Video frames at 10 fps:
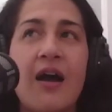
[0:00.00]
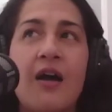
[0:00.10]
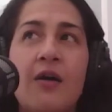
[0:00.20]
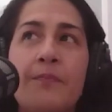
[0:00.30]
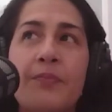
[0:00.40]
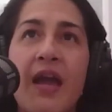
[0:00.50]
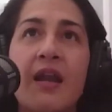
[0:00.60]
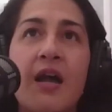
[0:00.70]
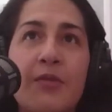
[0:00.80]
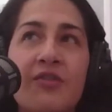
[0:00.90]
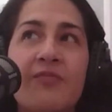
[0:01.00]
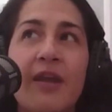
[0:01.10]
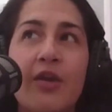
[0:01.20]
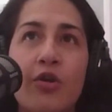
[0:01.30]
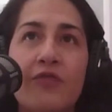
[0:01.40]
And a couple of
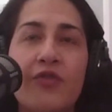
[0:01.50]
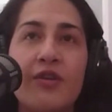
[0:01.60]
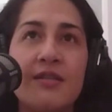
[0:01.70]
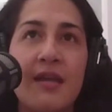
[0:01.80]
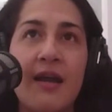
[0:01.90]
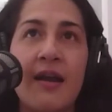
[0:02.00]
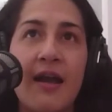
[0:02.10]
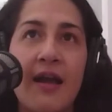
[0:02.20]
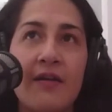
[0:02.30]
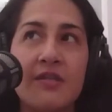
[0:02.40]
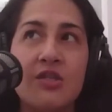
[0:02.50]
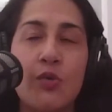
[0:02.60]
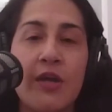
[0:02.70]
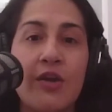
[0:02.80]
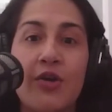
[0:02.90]
my girlfriends that kind of have the
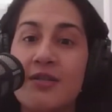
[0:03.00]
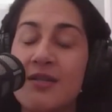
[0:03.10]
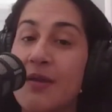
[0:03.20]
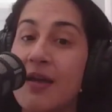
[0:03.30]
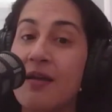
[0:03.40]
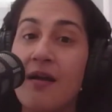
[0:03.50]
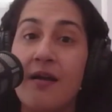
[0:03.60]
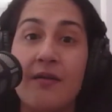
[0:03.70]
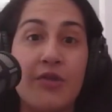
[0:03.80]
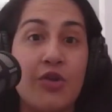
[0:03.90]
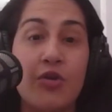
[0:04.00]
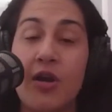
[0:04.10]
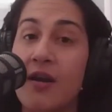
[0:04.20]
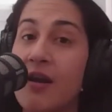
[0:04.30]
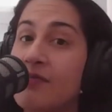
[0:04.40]
tween girls, I'm like, you're
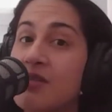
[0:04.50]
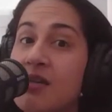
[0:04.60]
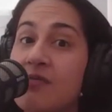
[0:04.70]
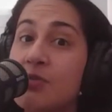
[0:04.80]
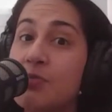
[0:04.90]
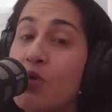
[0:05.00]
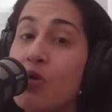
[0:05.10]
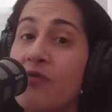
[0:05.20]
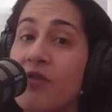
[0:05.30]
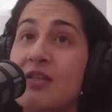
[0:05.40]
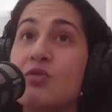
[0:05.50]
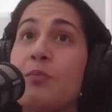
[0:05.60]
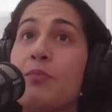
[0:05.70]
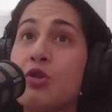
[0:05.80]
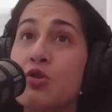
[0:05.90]
going to have to give the poker face.
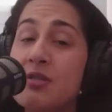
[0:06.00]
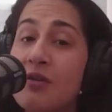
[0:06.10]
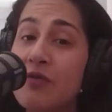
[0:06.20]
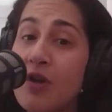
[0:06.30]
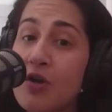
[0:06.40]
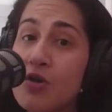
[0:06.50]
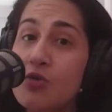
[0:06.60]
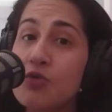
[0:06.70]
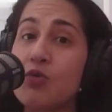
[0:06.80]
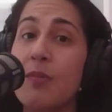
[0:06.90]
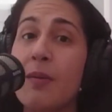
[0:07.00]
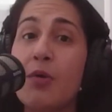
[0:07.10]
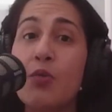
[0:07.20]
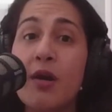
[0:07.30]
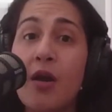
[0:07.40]
Put yourself in our shoes.
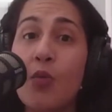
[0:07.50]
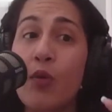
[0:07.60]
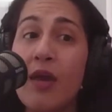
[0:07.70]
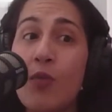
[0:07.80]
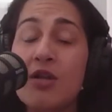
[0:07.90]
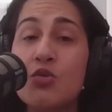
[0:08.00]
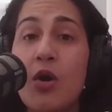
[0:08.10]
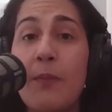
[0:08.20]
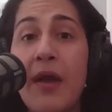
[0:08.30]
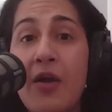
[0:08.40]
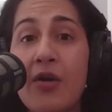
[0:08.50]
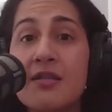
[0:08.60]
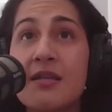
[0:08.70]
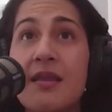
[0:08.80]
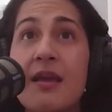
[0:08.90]
Remember when we went to our
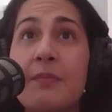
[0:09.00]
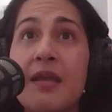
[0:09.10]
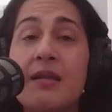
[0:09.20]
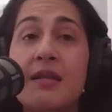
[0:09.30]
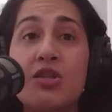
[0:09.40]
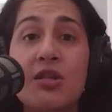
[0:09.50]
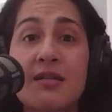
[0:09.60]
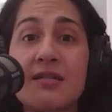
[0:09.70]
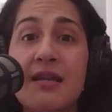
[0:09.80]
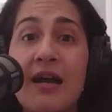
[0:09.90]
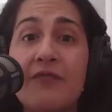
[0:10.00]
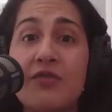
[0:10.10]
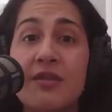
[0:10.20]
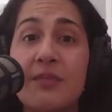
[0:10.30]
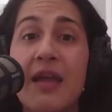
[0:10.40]
parents and they immediately shut us down for
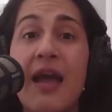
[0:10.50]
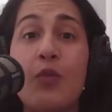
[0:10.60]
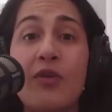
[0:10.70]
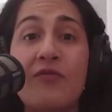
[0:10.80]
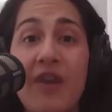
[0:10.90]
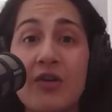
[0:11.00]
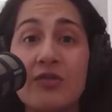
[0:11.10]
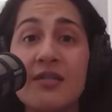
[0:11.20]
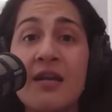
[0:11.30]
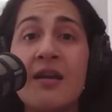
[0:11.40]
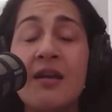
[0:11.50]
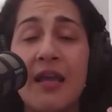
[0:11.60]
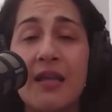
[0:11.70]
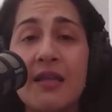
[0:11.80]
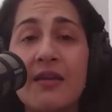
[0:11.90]
something, how we felt,
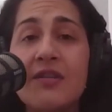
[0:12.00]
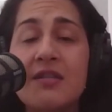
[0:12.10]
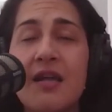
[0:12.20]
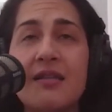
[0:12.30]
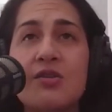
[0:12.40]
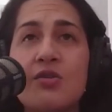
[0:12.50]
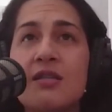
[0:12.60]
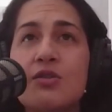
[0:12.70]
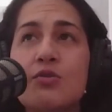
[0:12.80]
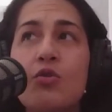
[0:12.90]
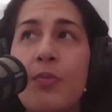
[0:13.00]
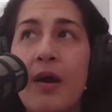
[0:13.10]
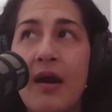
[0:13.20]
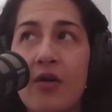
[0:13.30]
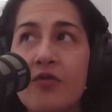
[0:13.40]
like live into that. So that's so
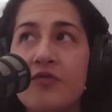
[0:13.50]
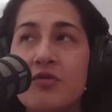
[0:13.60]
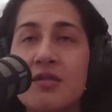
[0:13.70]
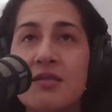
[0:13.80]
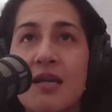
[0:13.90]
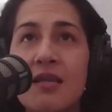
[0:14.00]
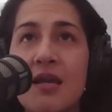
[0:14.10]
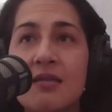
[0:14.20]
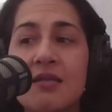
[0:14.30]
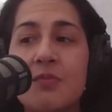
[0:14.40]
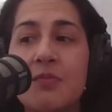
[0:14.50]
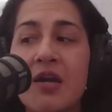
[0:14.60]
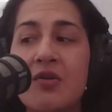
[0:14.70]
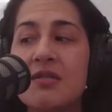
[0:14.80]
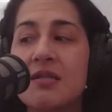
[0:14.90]
powerful to say that to the
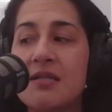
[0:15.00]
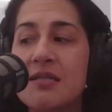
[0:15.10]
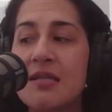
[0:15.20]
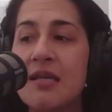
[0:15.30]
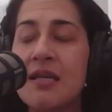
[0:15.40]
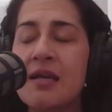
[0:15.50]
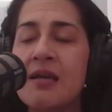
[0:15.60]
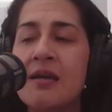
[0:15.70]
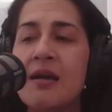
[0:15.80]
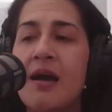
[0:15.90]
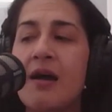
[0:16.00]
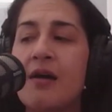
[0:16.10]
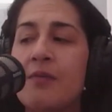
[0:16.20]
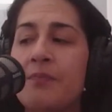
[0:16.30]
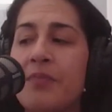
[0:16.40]
parents listening.
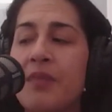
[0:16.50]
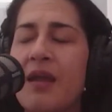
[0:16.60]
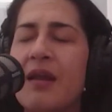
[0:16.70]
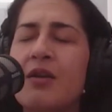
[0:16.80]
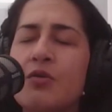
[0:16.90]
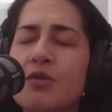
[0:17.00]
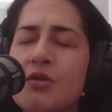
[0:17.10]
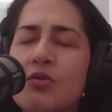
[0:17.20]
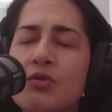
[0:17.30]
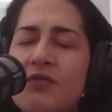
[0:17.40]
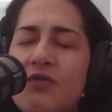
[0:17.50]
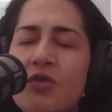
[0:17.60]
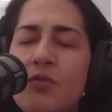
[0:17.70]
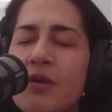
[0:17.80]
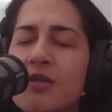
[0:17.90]
And I know it's so
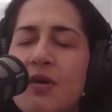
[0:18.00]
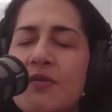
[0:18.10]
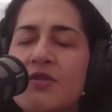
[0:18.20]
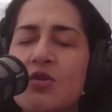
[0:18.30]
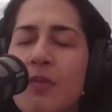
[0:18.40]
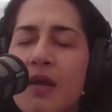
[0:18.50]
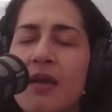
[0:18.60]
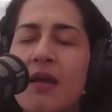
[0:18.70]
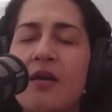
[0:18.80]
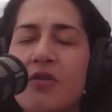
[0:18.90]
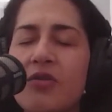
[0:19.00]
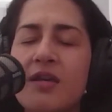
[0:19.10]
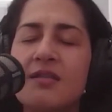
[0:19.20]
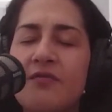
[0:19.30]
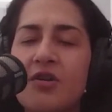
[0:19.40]
difficult because we have so many other
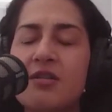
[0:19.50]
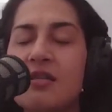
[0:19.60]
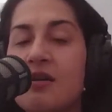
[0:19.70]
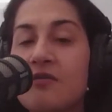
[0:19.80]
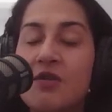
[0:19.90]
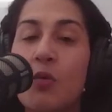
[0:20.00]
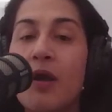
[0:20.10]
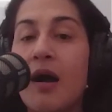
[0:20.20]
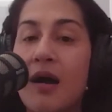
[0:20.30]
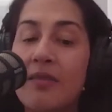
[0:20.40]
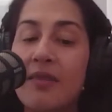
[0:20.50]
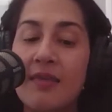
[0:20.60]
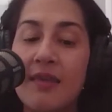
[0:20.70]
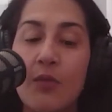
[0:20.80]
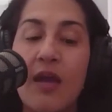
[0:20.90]
things of ourselves going on
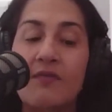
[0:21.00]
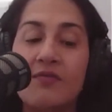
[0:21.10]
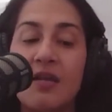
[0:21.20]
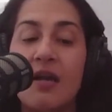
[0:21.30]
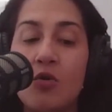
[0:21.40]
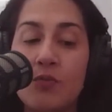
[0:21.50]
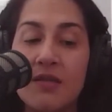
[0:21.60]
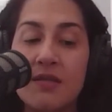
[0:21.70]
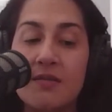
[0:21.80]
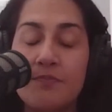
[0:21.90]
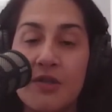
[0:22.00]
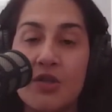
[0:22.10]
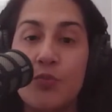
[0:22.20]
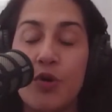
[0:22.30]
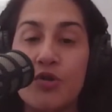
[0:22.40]
that then we have to help this
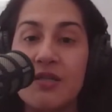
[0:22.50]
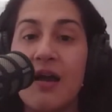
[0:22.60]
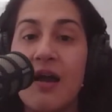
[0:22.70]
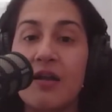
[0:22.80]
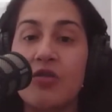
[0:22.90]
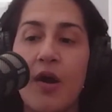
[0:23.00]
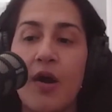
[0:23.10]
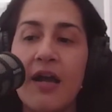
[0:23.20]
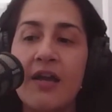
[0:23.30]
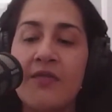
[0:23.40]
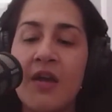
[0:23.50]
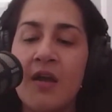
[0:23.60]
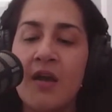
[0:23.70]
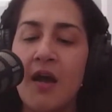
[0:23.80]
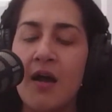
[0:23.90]
little person kind of thrive.
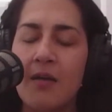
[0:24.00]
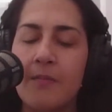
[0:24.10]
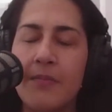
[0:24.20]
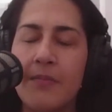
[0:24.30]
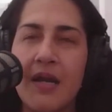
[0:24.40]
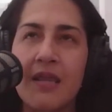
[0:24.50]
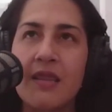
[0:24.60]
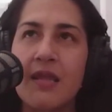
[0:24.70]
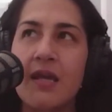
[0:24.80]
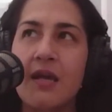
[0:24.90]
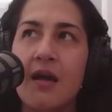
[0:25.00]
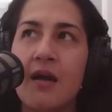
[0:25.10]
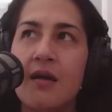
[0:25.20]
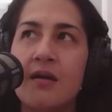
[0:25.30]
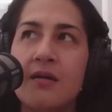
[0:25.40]
But I think
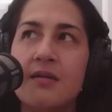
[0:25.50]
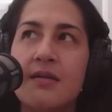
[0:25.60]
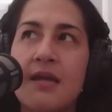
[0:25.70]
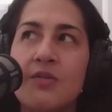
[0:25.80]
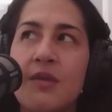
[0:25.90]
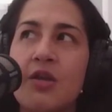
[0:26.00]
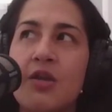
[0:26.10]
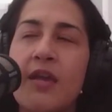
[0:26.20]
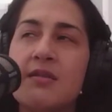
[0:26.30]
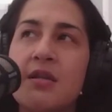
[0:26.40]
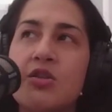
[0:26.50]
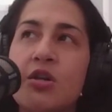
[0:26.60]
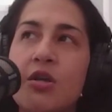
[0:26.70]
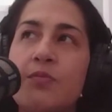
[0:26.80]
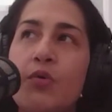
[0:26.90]
Dr. Melanie makes such a
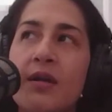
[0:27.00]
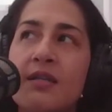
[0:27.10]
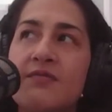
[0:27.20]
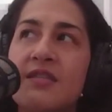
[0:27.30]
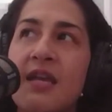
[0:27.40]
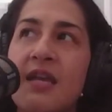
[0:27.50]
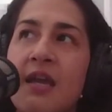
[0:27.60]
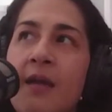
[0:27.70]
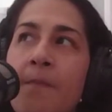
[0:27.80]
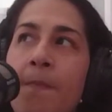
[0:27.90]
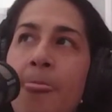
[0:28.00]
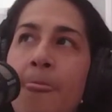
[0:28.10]
good point of saying,